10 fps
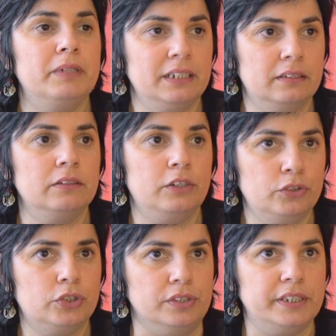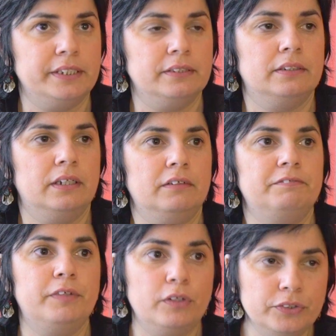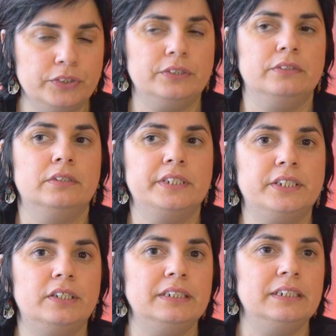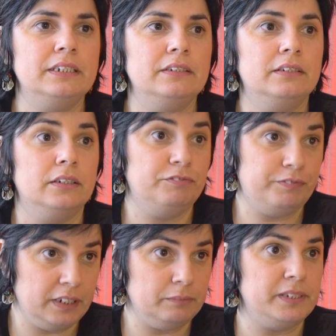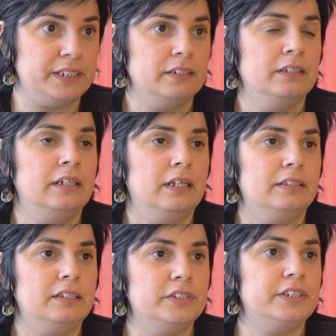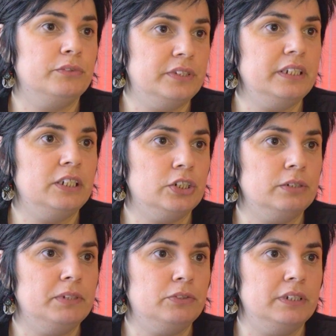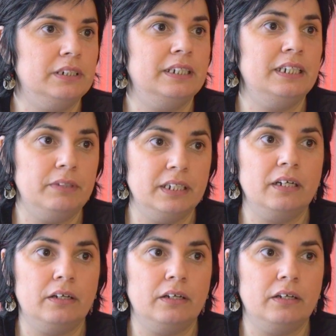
main conclusions. Uh, first, the study confirms the association between hearing